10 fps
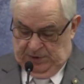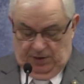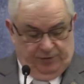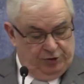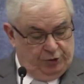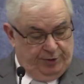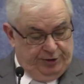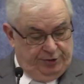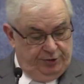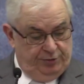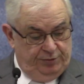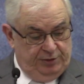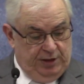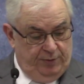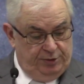verse 22.
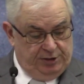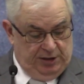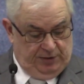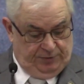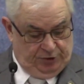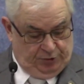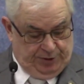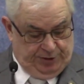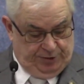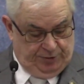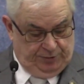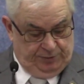Hebrews 10, verse 22.